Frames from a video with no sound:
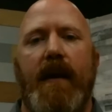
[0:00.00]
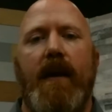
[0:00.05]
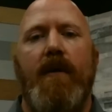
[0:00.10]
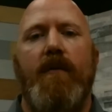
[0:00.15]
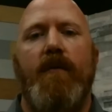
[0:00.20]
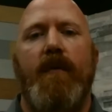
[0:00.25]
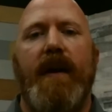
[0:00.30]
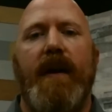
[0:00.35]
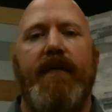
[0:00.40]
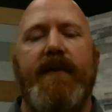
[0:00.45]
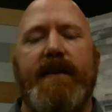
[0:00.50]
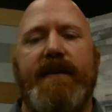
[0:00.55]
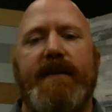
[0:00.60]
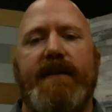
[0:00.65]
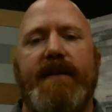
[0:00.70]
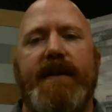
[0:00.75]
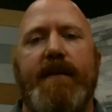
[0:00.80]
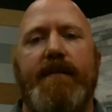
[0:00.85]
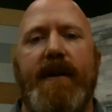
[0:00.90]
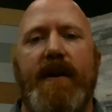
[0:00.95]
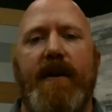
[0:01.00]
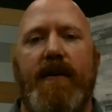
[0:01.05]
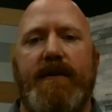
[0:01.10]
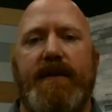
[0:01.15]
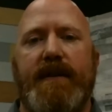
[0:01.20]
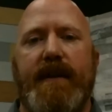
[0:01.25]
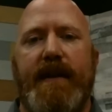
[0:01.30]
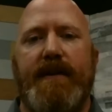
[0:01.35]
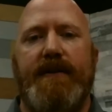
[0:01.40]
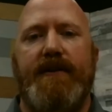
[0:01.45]
Whatever the CBO
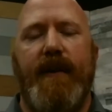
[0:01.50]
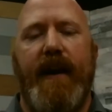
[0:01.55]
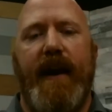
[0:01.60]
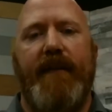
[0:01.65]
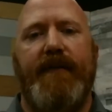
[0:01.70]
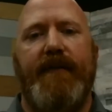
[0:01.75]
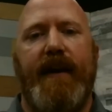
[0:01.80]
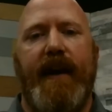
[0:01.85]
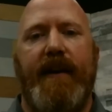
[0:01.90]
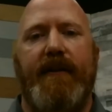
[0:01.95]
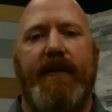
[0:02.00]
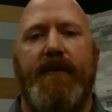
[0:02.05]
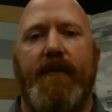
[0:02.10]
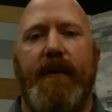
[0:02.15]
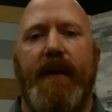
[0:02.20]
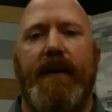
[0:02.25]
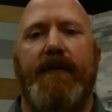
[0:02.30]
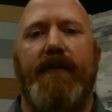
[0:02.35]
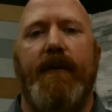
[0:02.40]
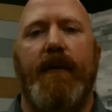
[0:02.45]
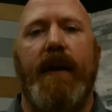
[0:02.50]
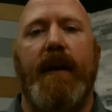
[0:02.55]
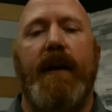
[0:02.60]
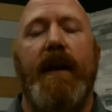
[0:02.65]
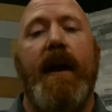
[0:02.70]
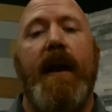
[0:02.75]
says, you have to add 3 to it.